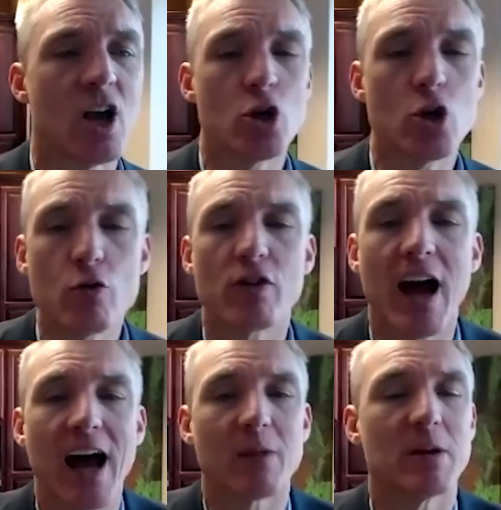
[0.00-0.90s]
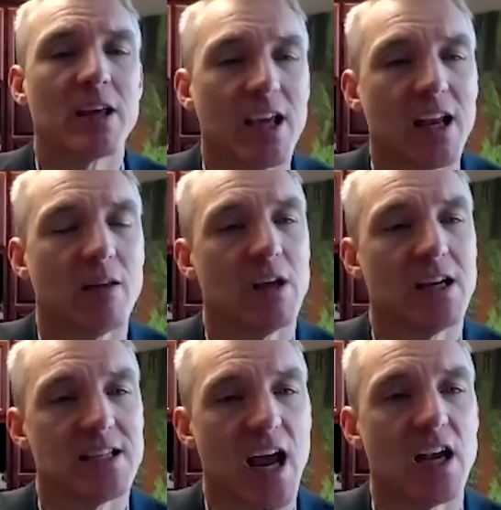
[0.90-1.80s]
you've got to be kidding me,
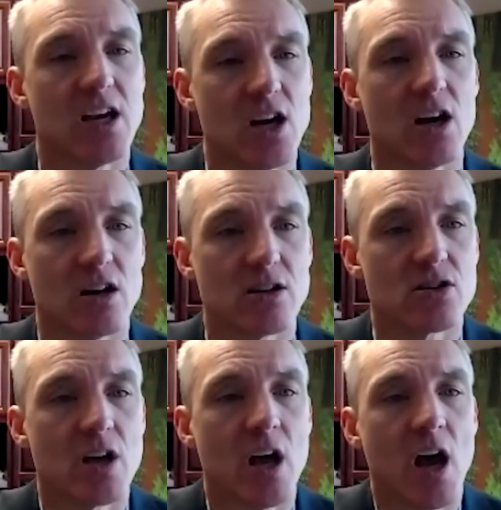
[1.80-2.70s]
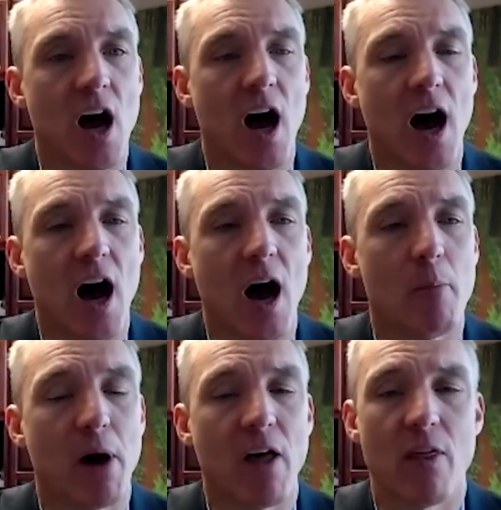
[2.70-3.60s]
10 years.
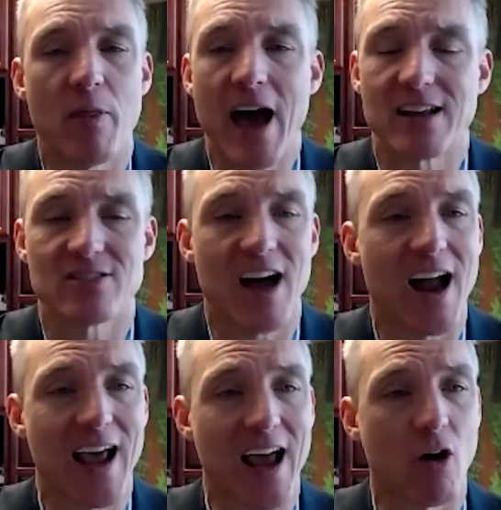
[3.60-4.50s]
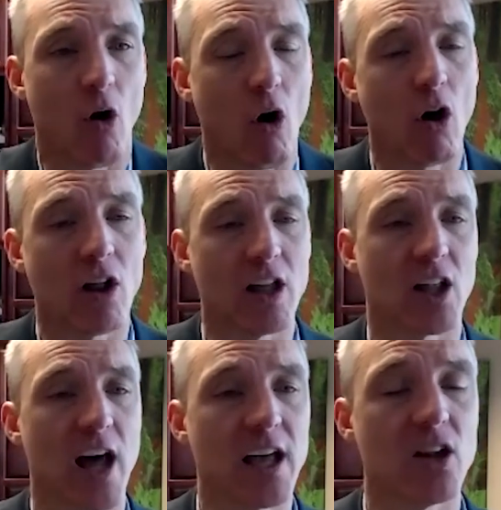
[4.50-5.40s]
But that is not at all
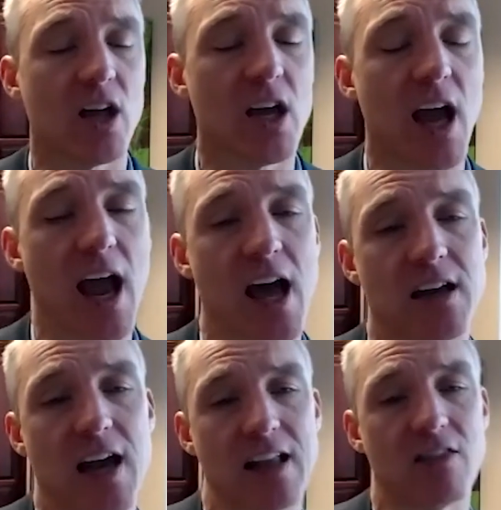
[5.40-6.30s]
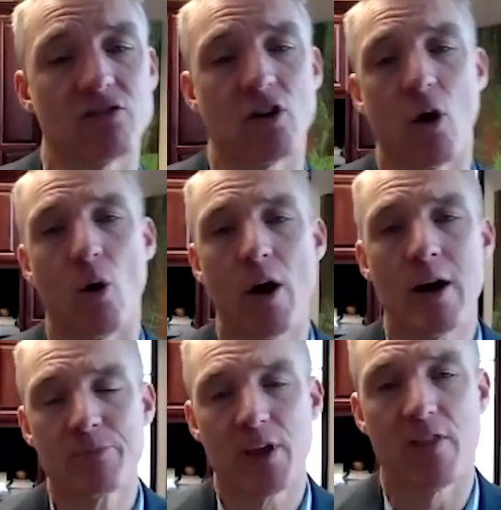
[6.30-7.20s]
unlikely. And so
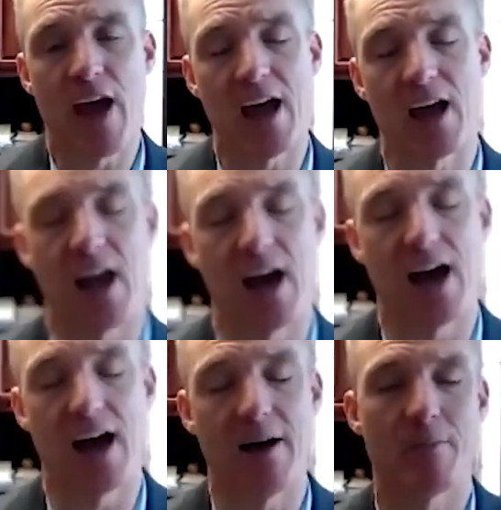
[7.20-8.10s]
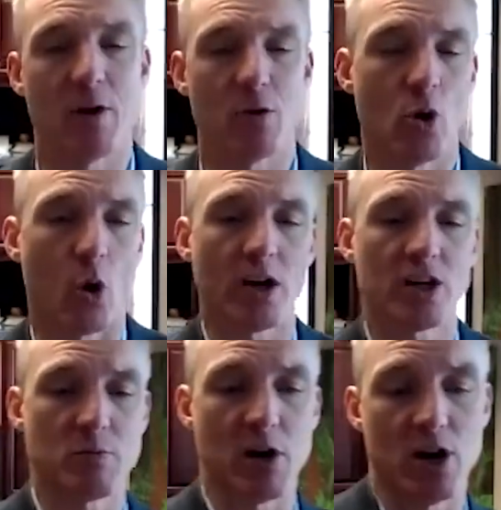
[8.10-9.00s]
that your
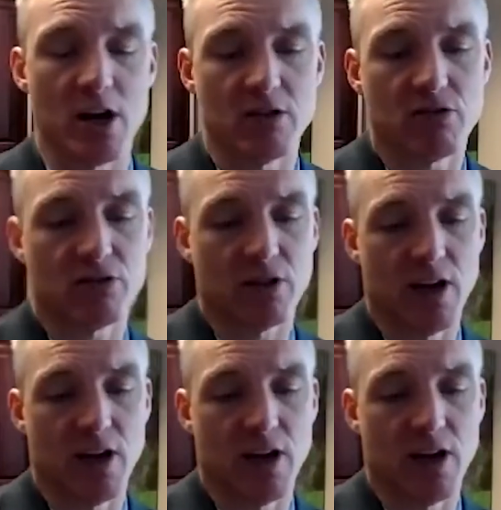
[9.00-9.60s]
experience